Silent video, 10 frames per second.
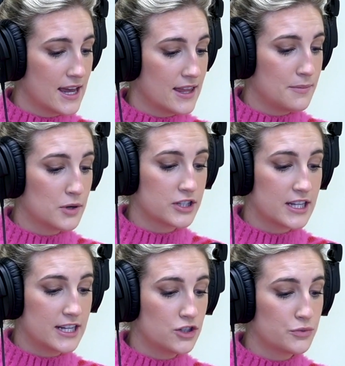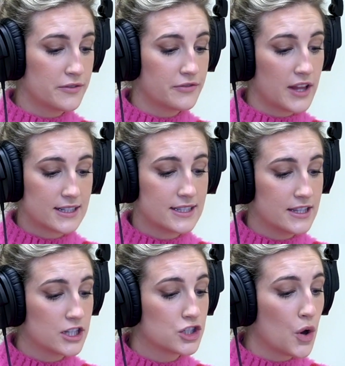the percentage
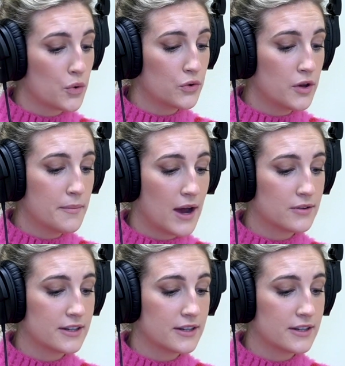reflecting the total amount